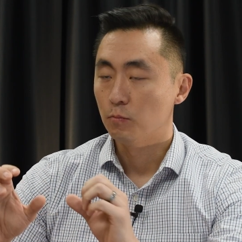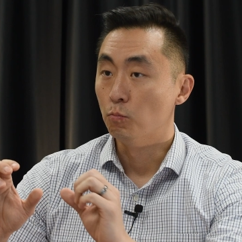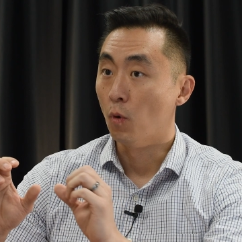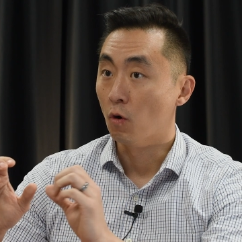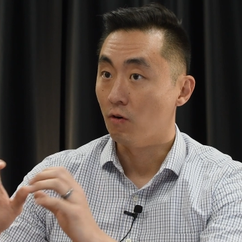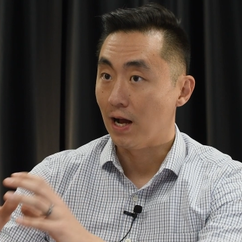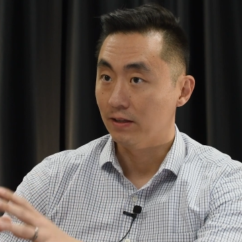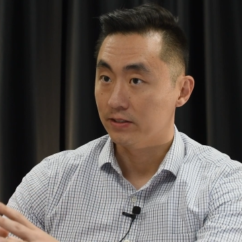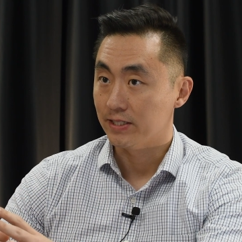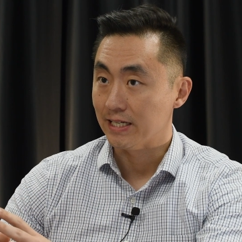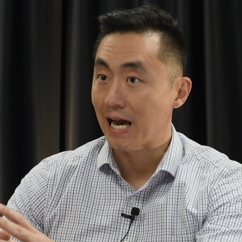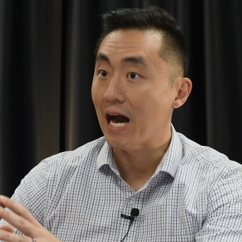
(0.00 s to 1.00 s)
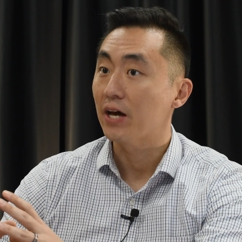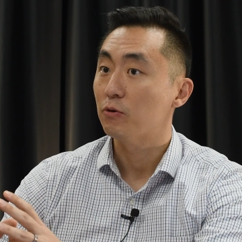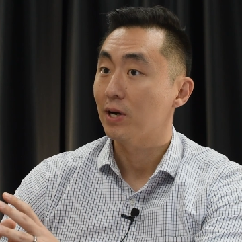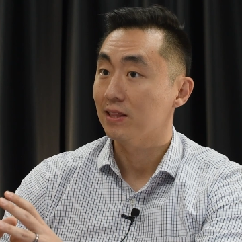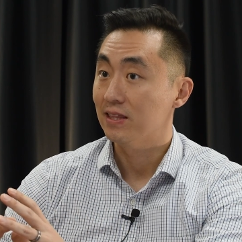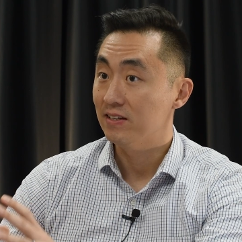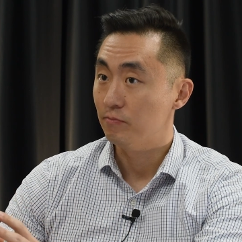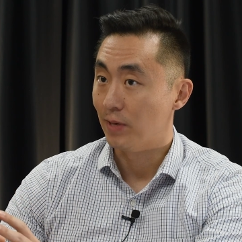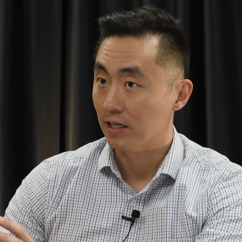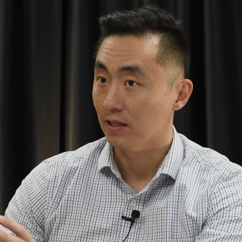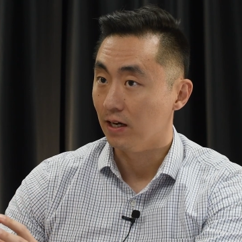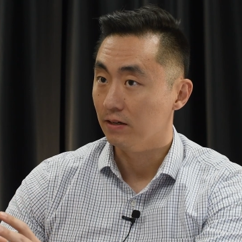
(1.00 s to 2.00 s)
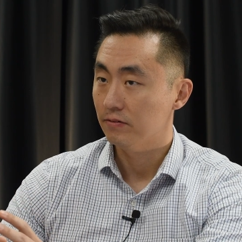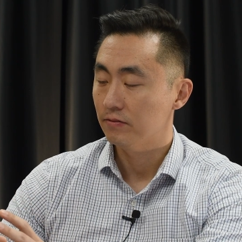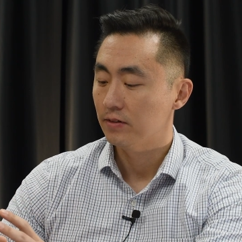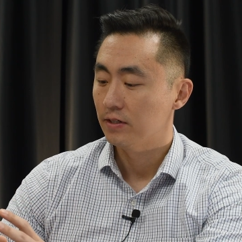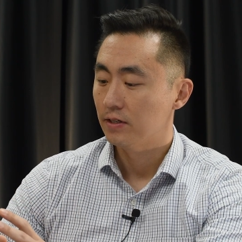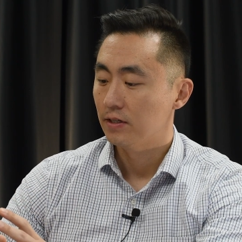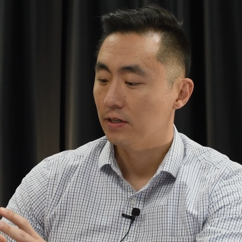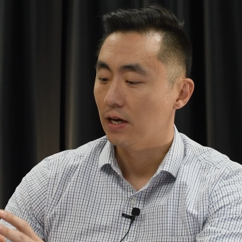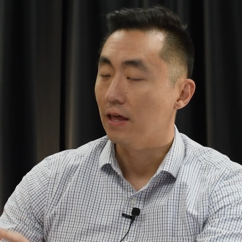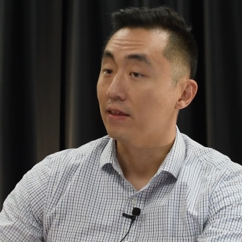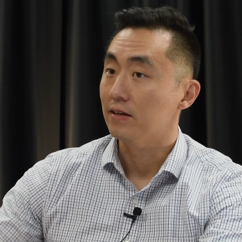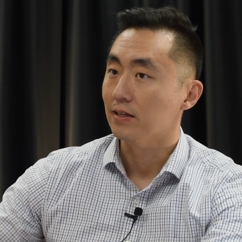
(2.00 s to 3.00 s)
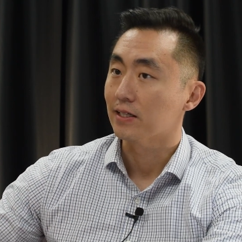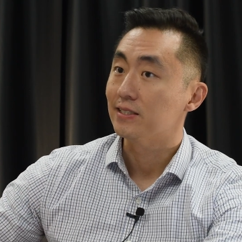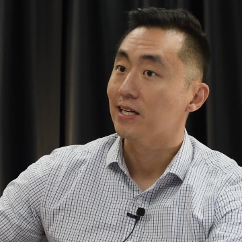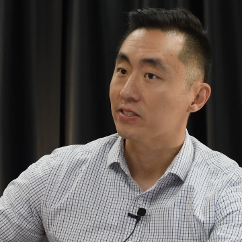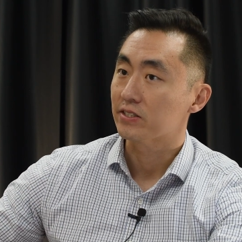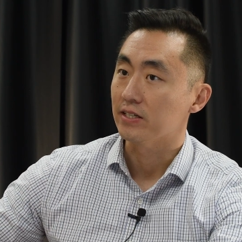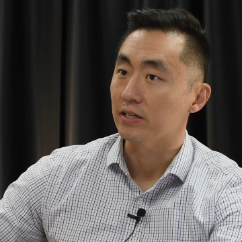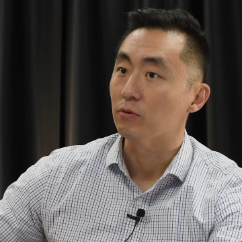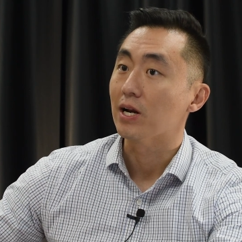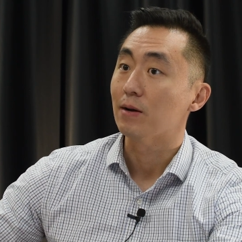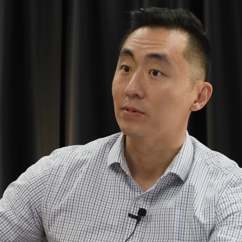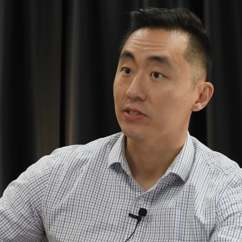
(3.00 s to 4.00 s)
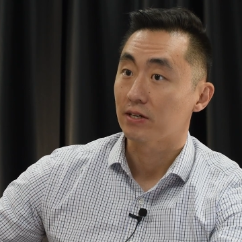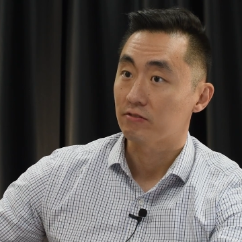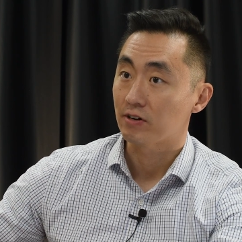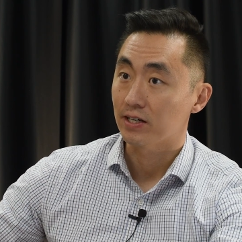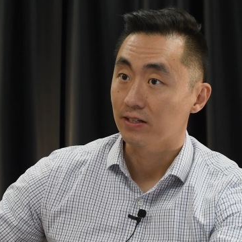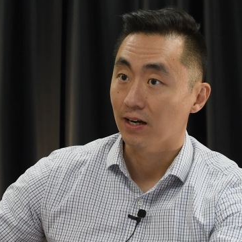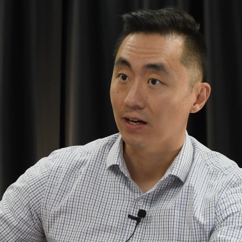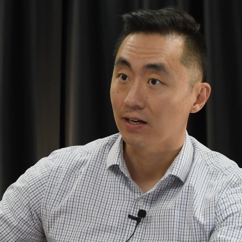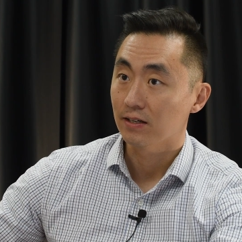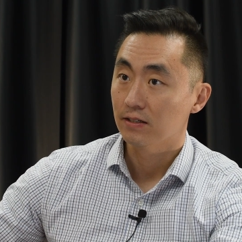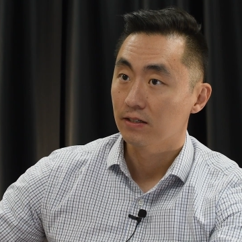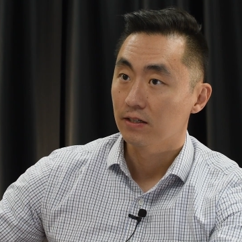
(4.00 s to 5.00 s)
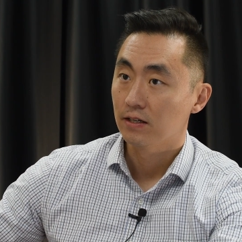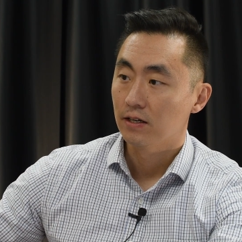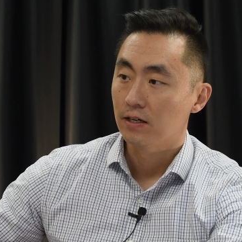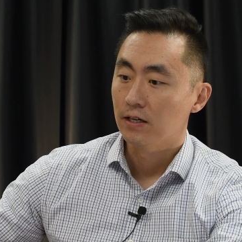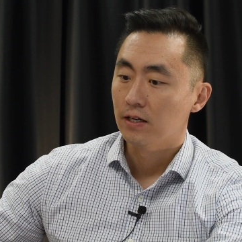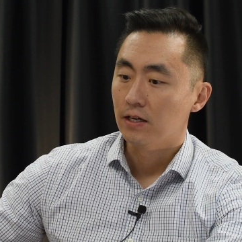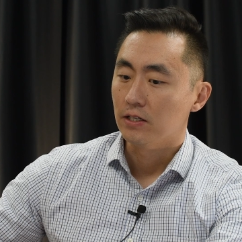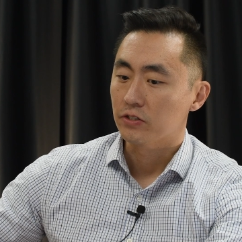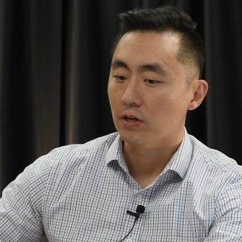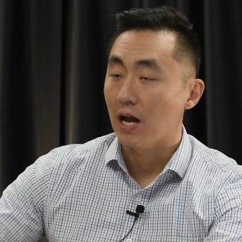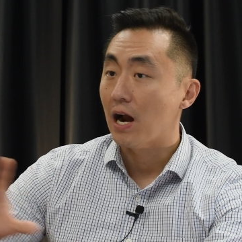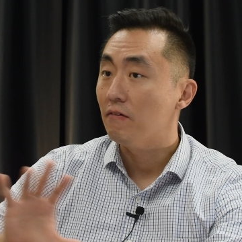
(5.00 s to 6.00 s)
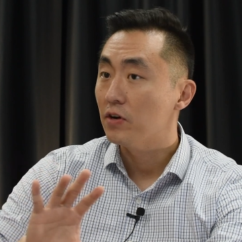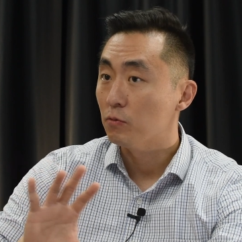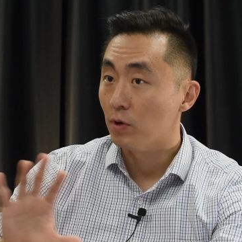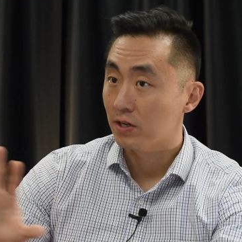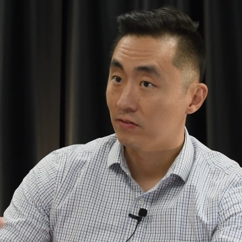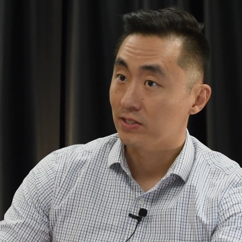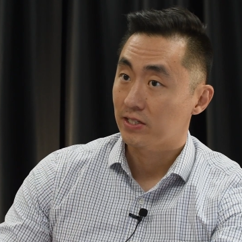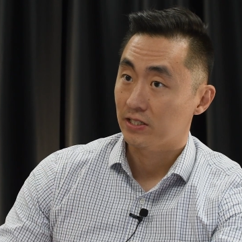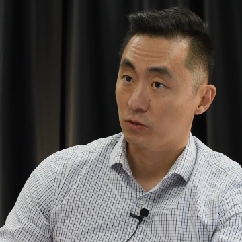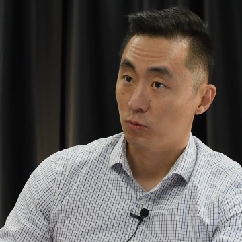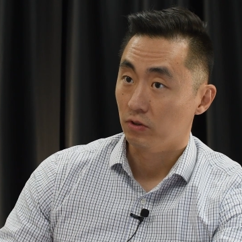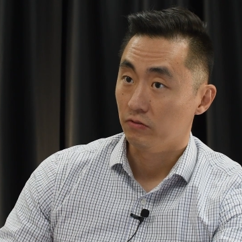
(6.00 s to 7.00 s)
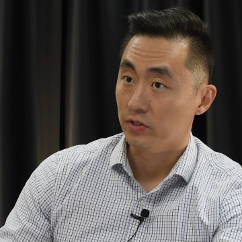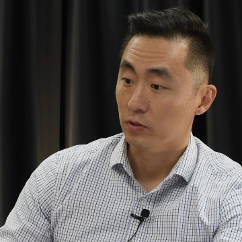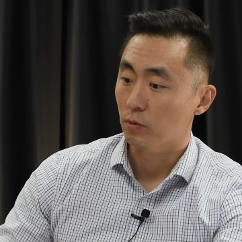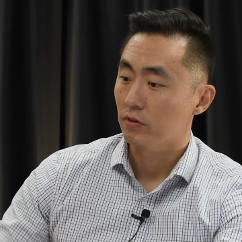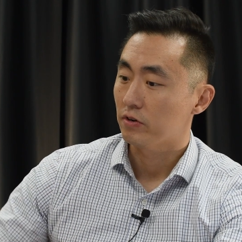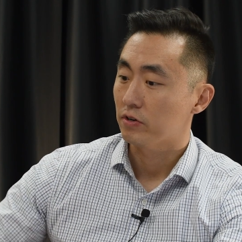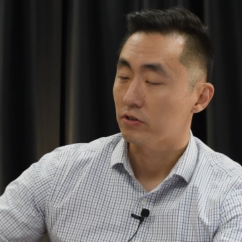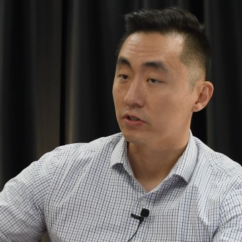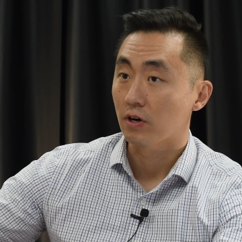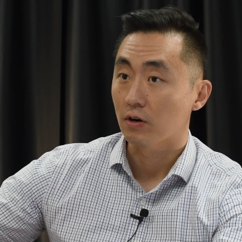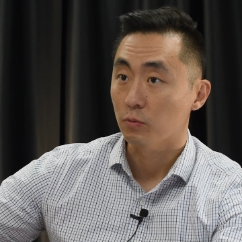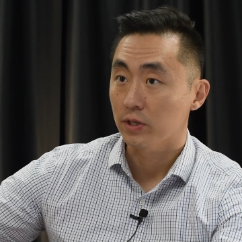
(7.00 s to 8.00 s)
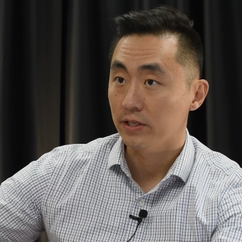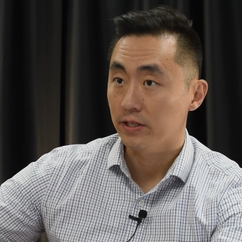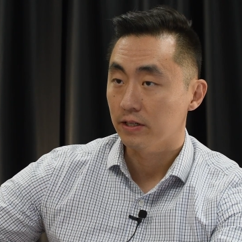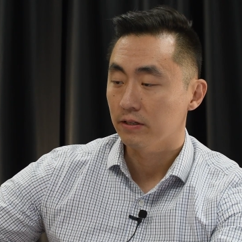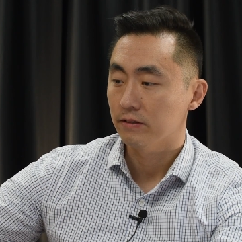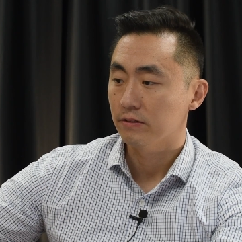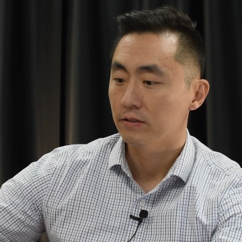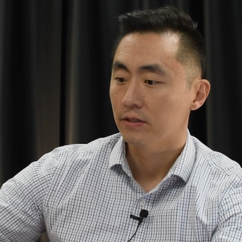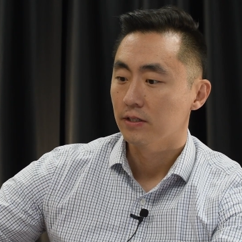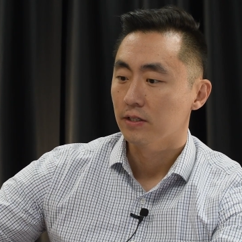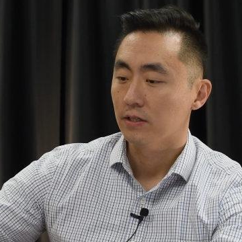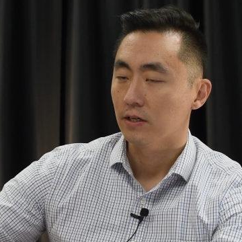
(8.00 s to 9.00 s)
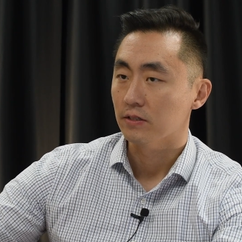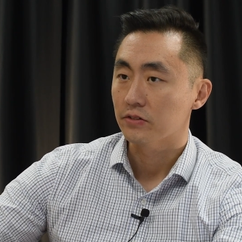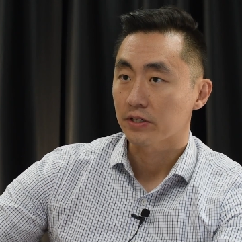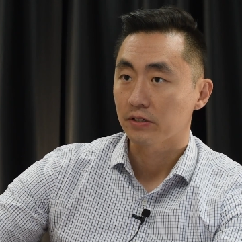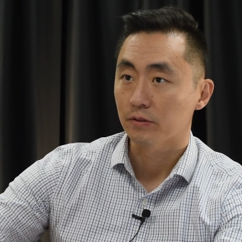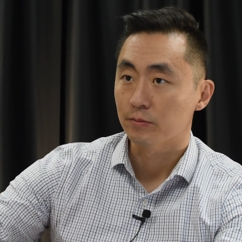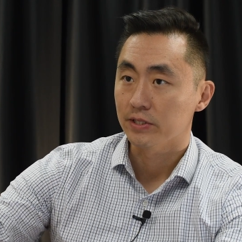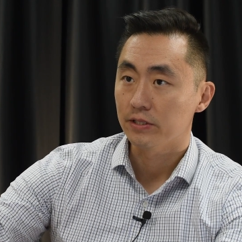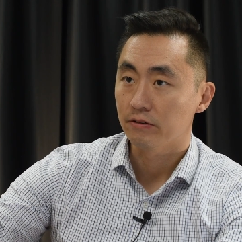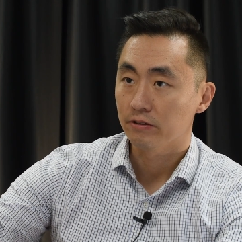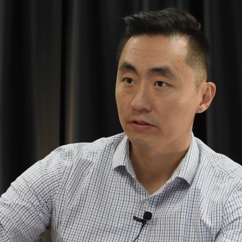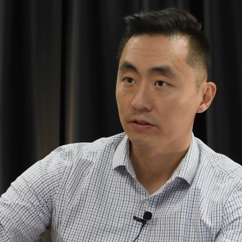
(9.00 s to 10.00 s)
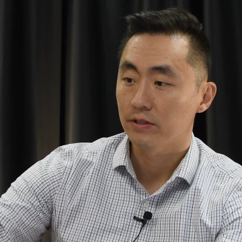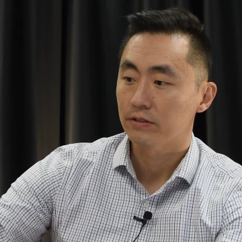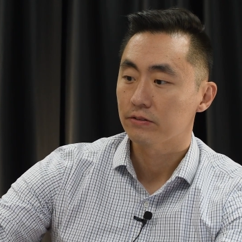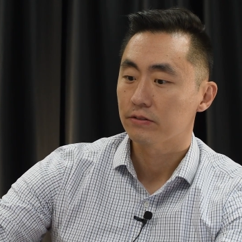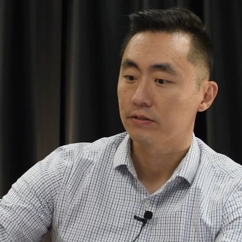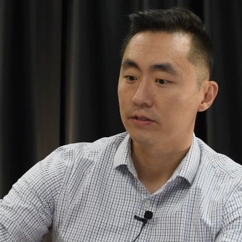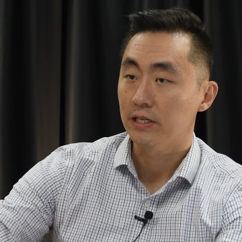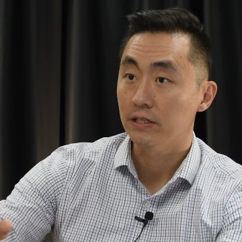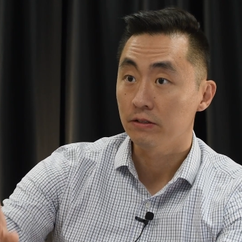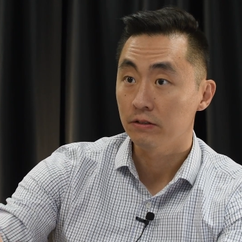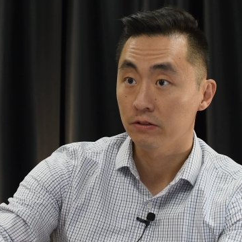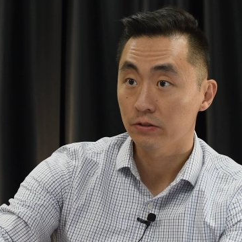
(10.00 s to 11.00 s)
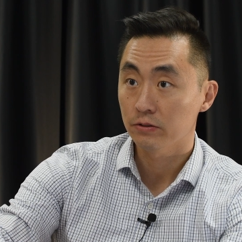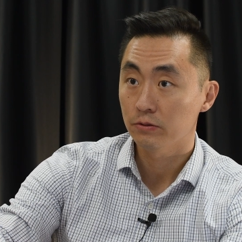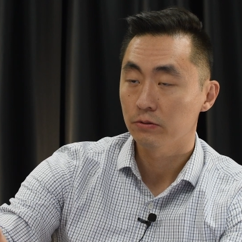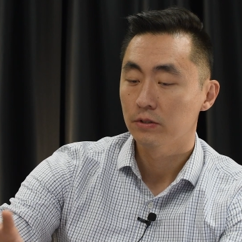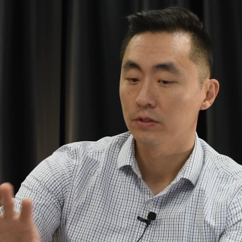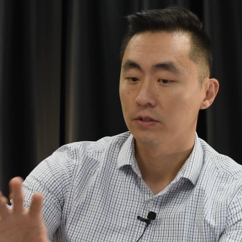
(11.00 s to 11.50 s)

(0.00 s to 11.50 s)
Morality, how do I live my life? And then like destiny, what happens after I die? And so every one of us has a worldview, whether you're Darwinian, secular materialist, Hindu,